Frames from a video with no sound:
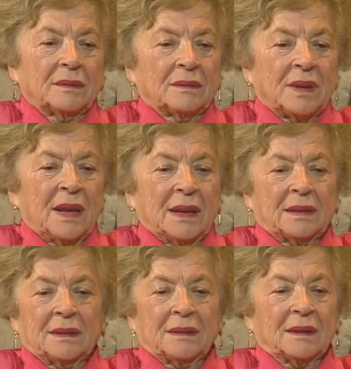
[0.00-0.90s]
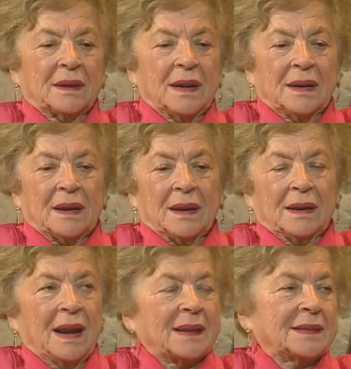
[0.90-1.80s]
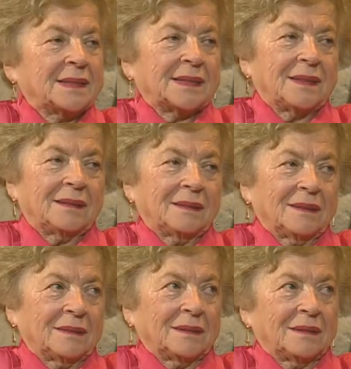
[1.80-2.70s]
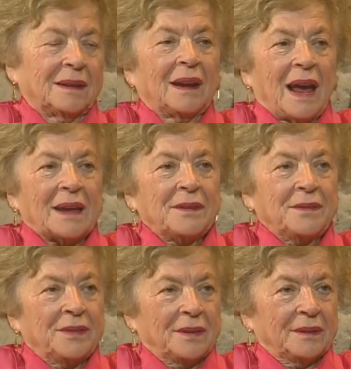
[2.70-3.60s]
we had really a nice life,